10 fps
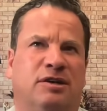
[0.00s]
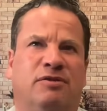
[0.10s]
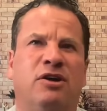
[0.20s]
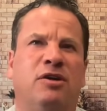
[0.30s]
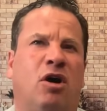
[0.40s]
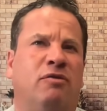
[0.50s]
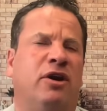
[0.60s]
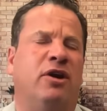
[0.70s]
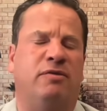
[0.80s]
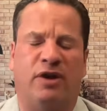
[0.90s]
Very,
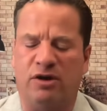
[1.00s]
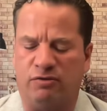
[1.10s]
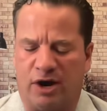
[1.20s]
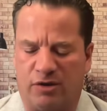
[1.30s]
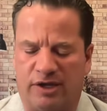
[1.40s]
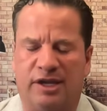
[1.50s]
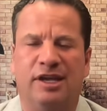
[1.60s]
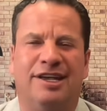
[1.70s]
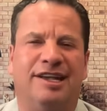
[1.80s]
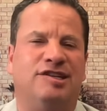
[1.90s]
very, very rarely
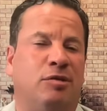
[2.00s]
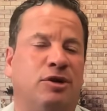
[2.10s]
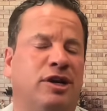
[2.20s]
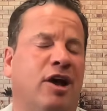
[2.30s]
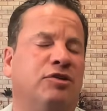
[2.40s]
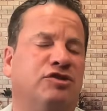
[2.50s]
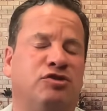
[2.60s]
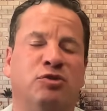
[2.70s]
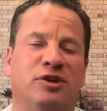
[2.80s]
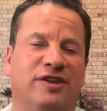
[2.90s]
is someone else
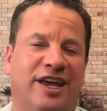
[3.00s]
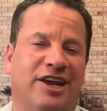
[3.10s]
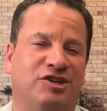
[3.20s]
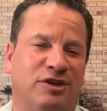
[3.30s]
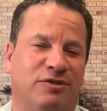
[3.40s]
truly the agent of